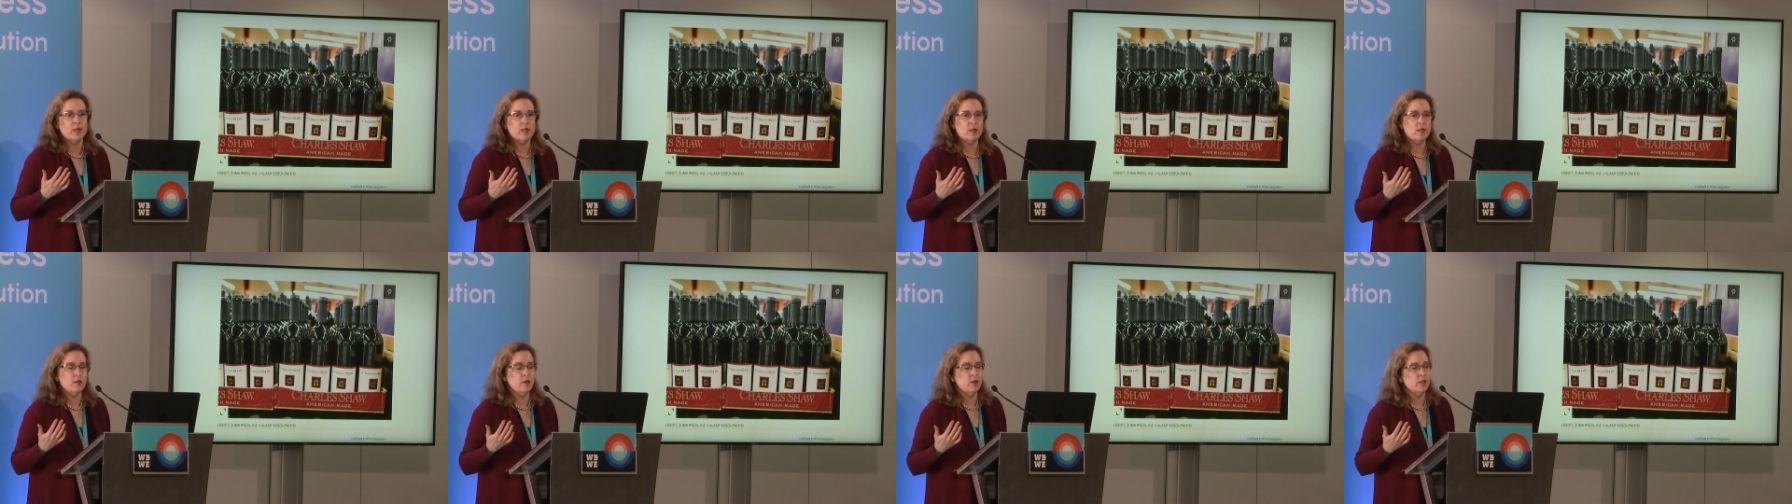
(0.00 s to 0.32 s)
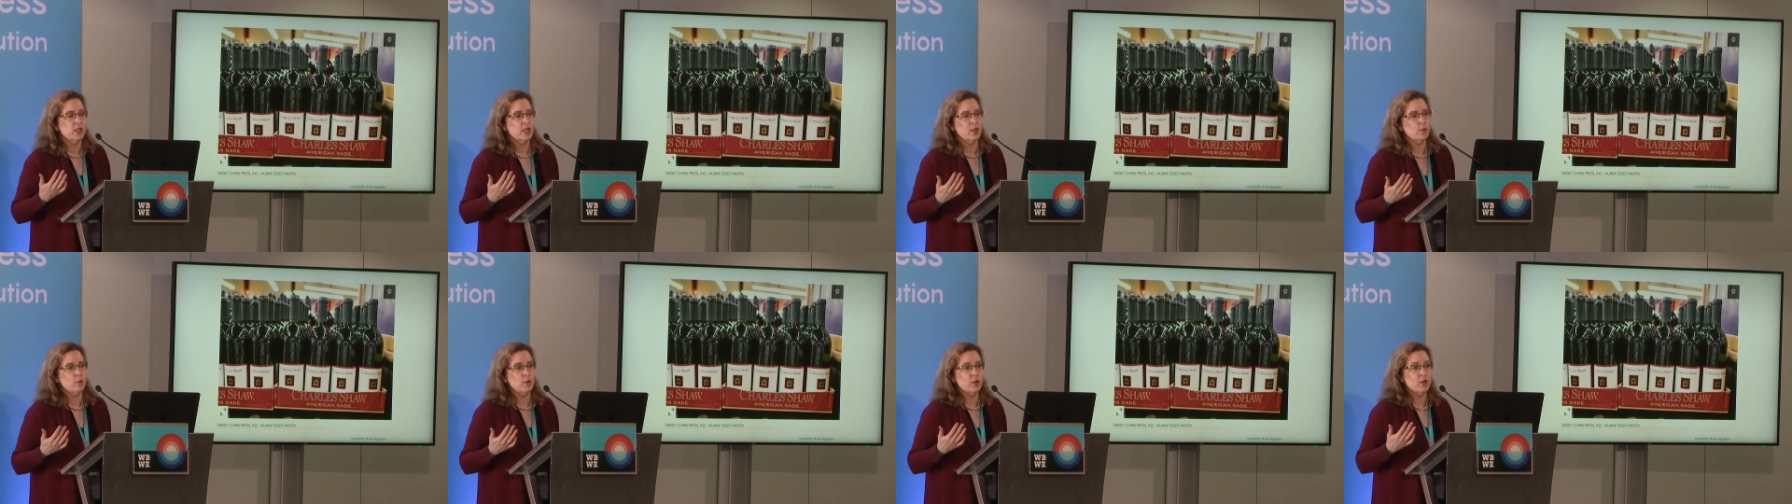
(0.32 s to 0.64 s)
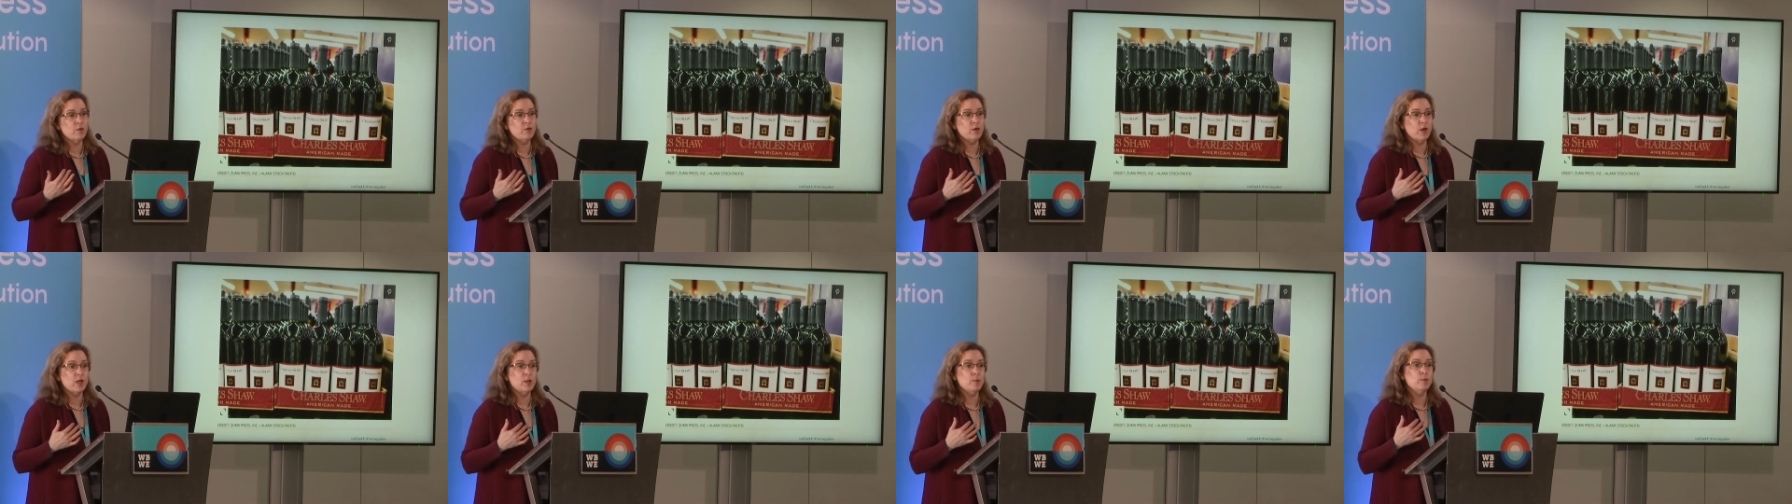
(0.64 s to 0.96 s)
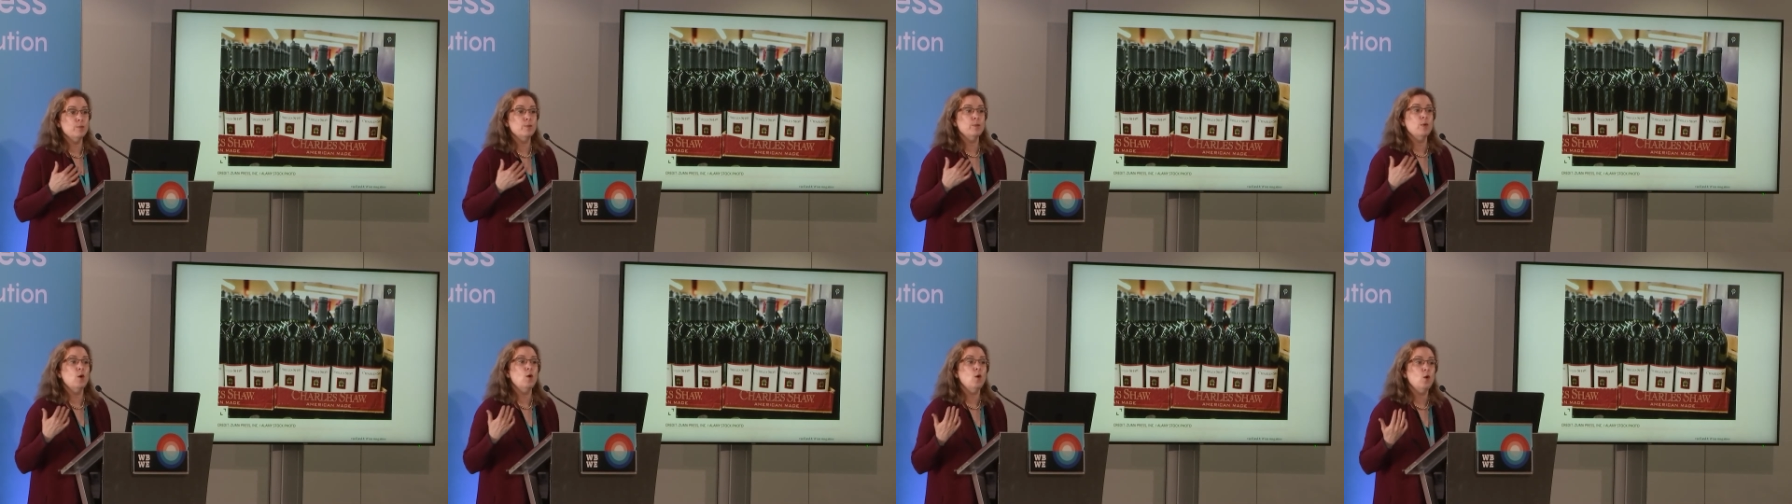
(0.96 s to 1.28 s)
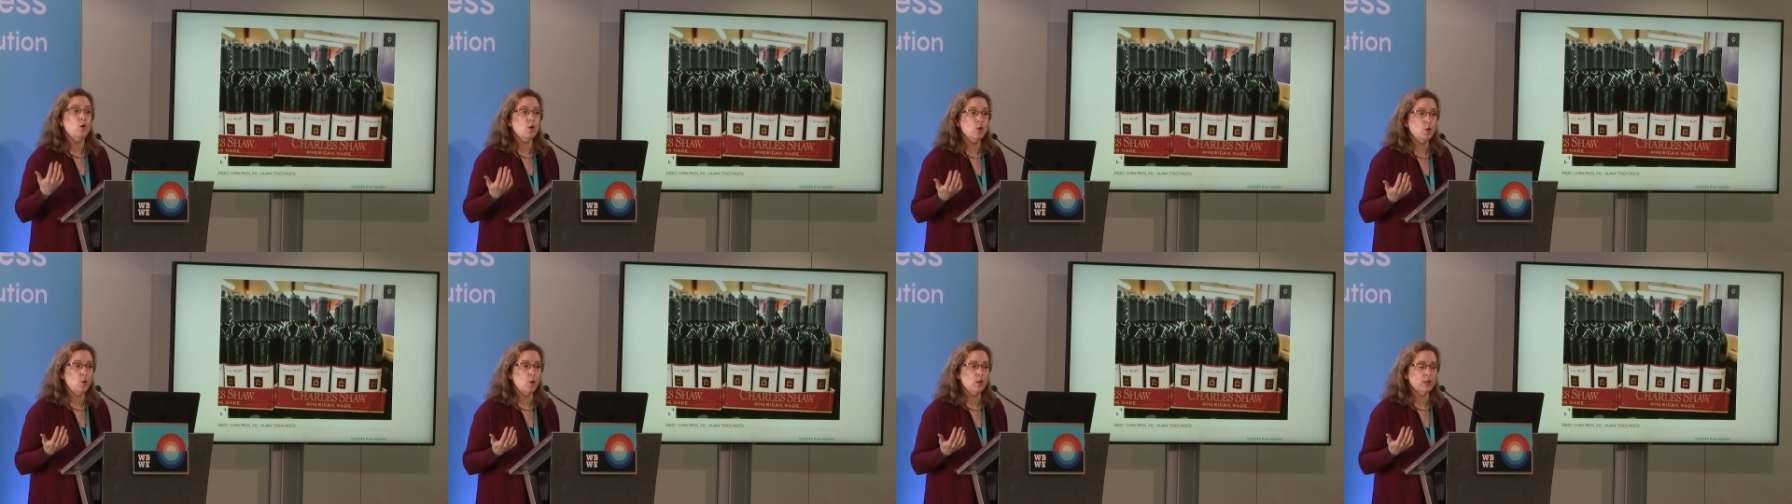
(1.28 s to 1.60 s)
associated with very
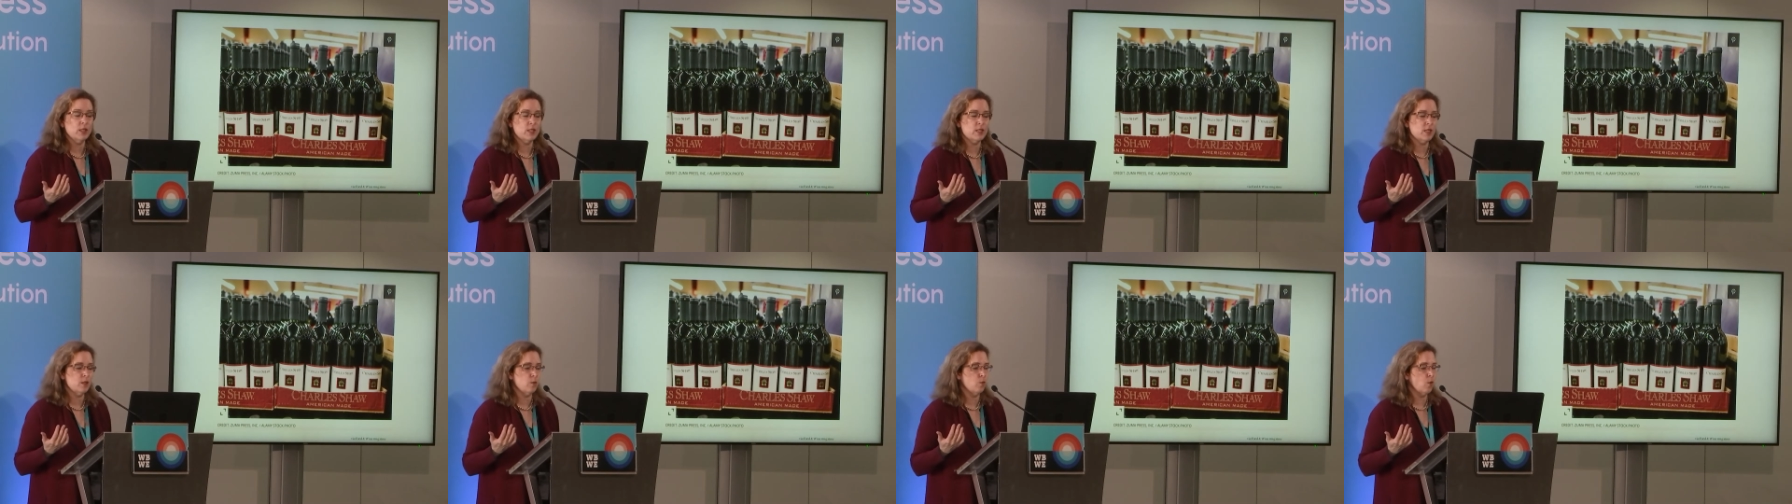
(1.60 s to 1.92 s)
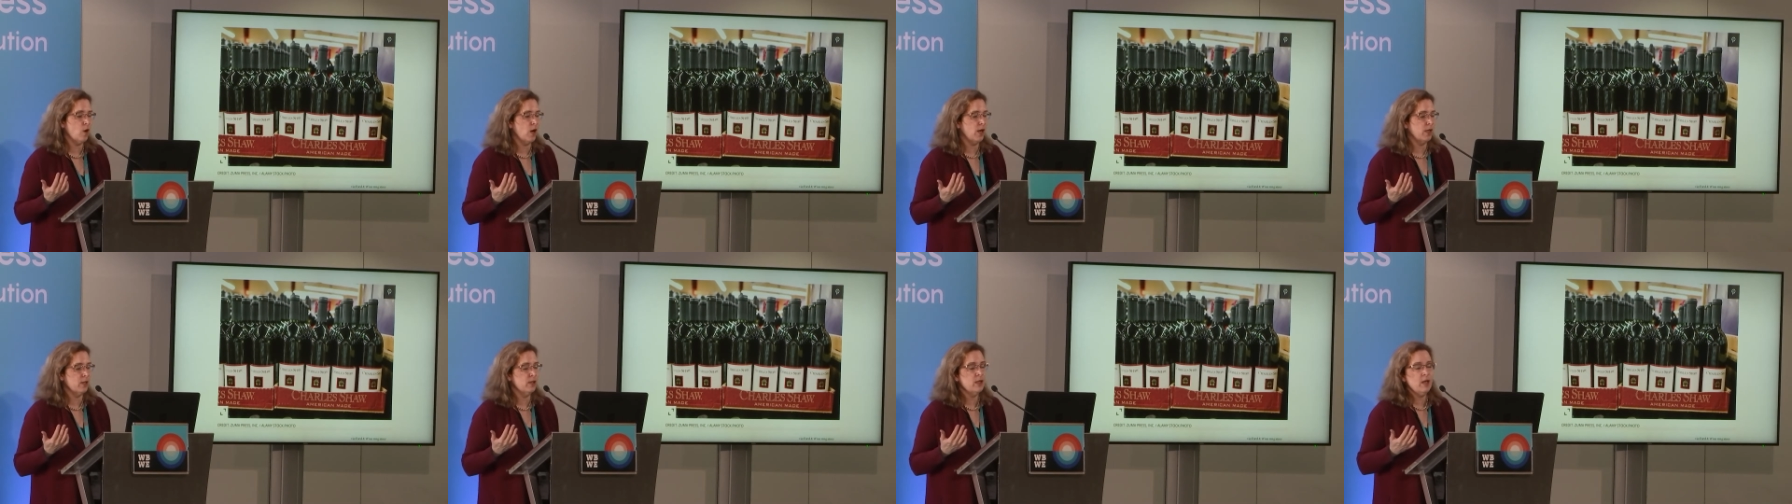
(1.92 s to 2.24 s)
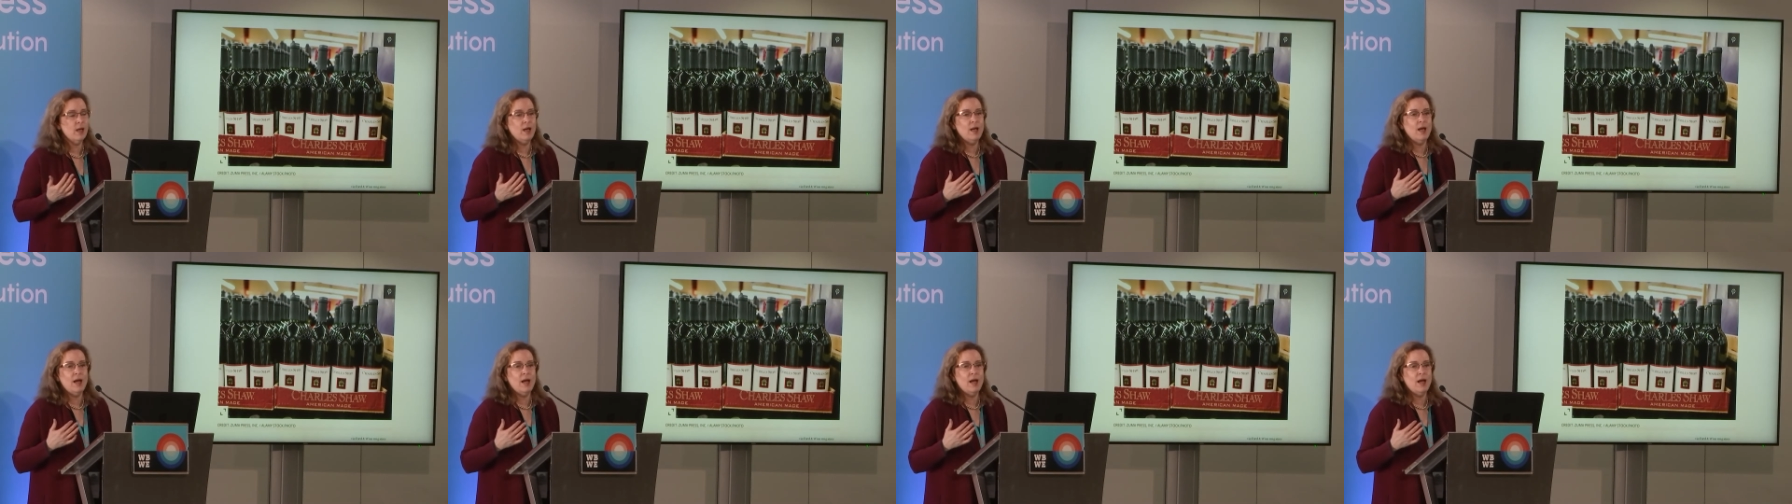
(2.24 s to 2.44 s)
poor quality wine,